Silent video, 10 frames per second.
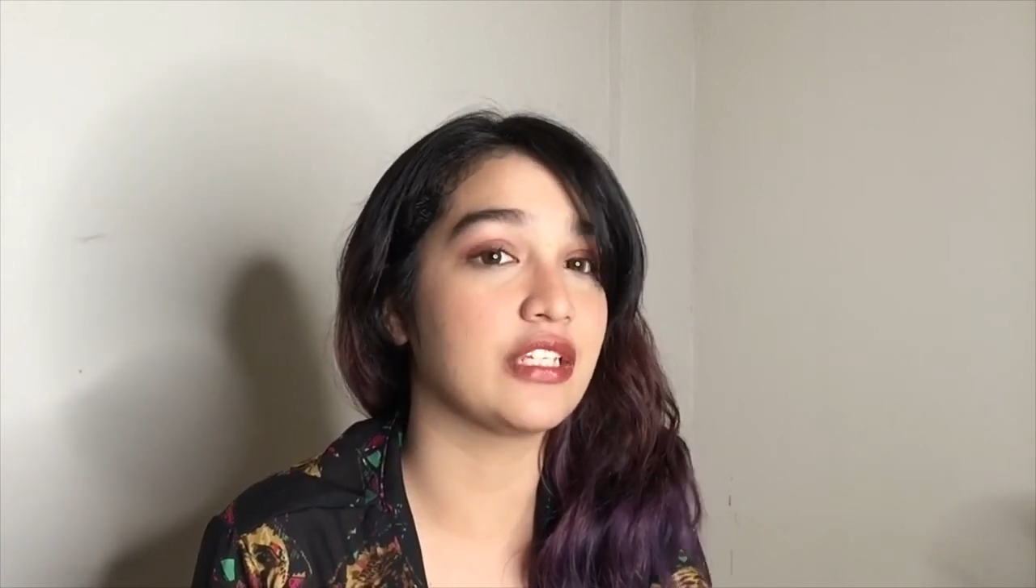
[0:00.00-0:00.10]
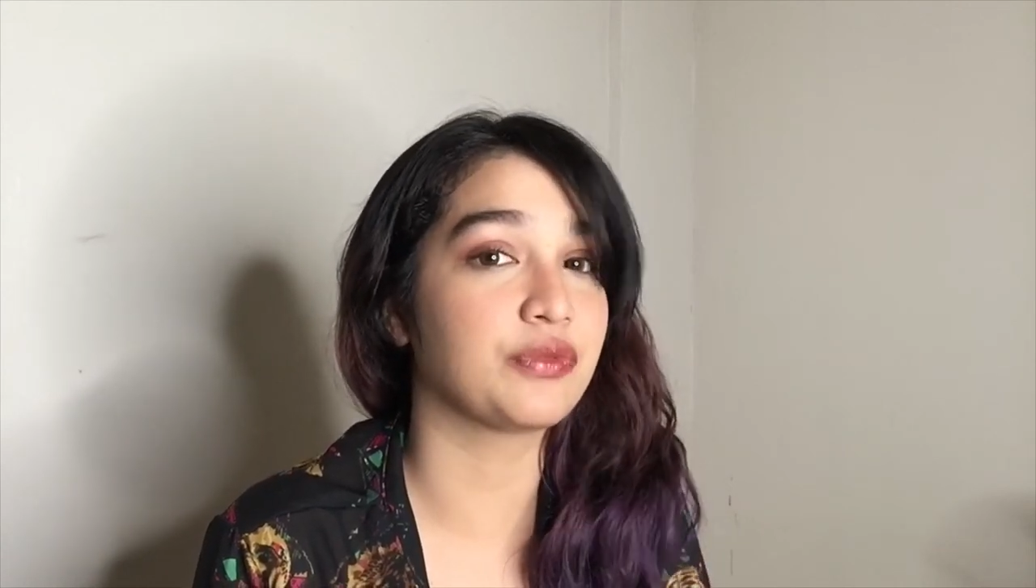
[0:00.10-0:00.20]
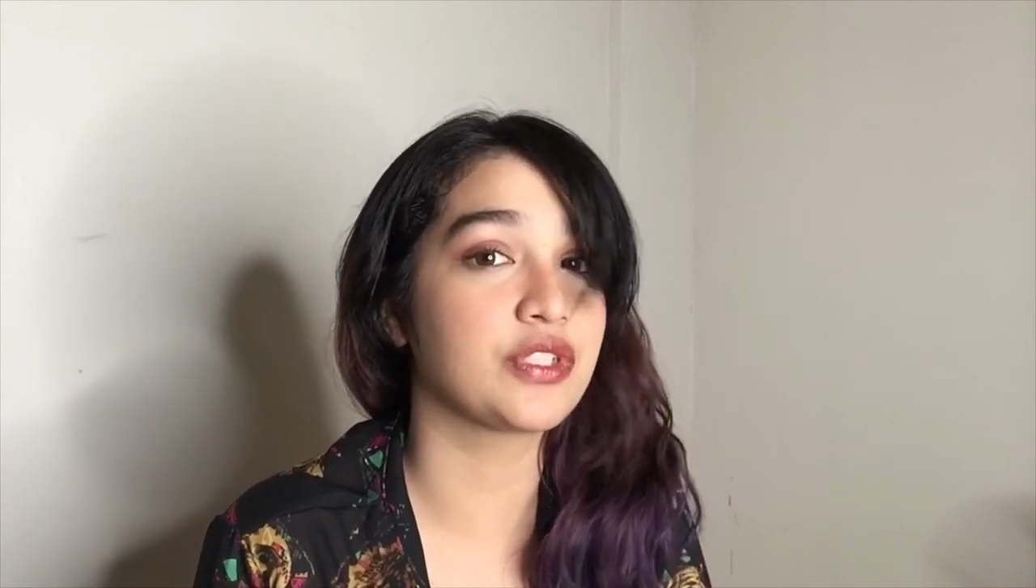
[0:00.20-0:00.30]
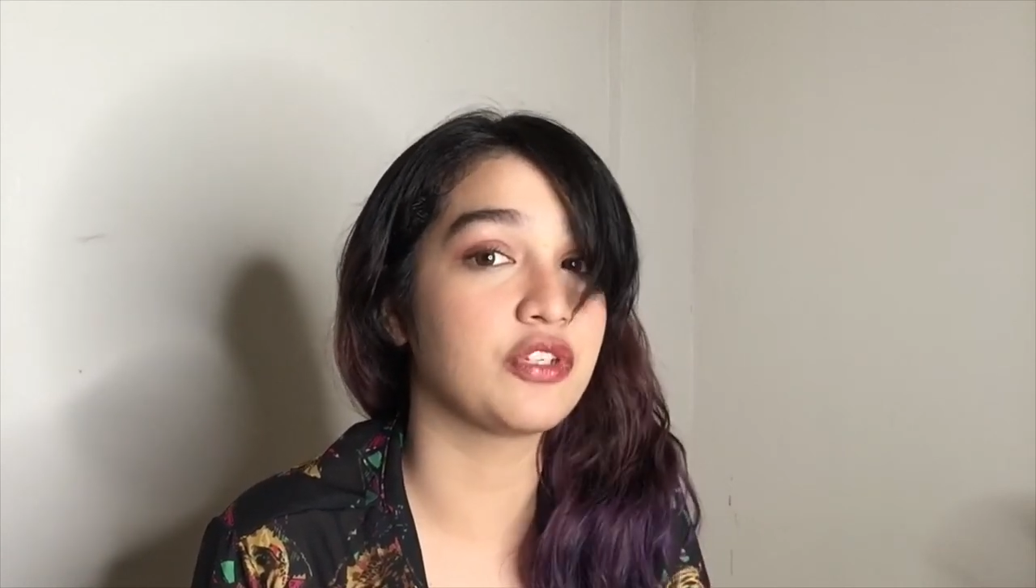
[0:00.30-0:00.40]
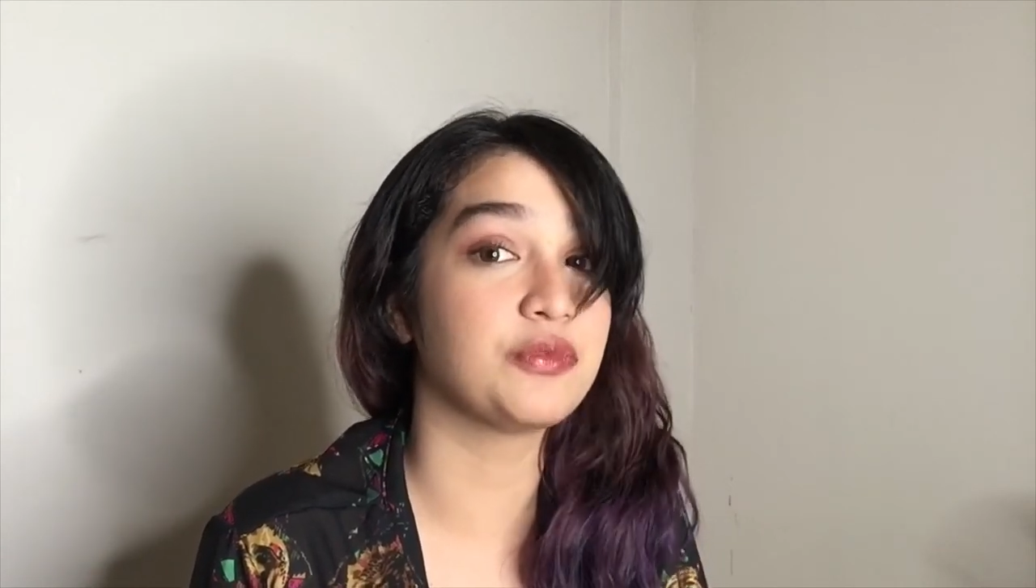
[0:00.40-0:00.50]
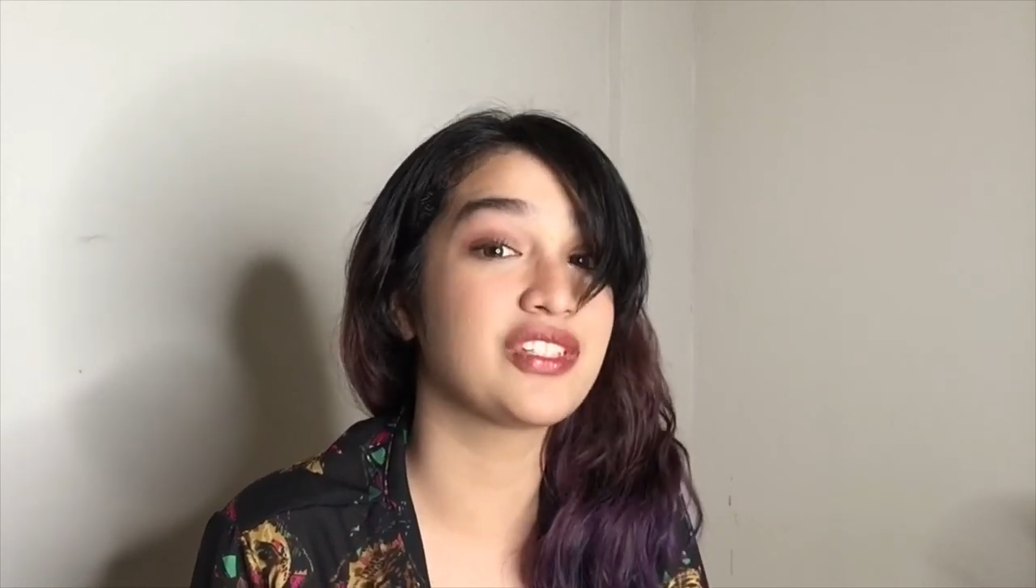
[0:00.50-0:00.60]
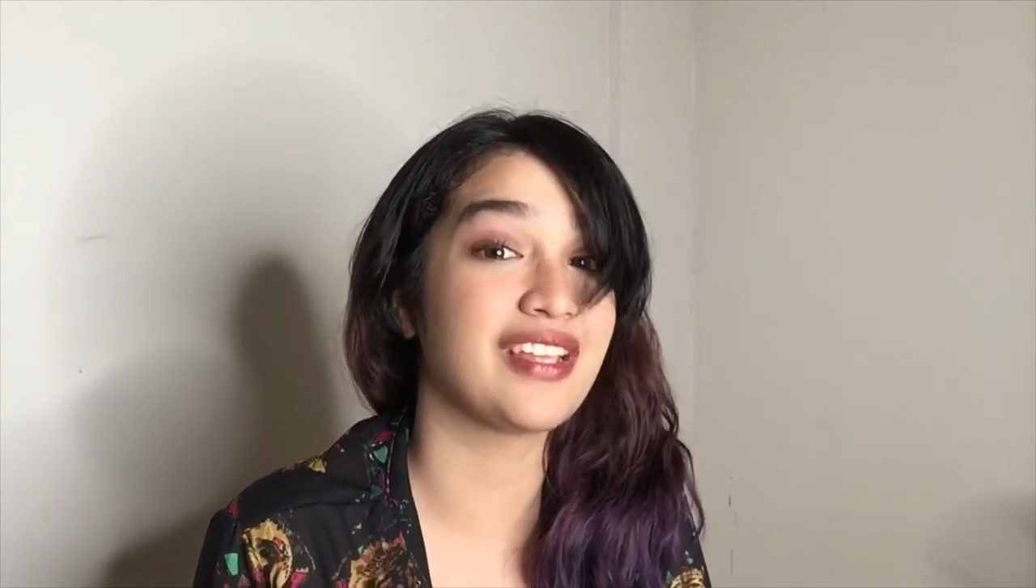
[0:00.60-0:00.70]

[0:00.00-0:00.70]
it was almost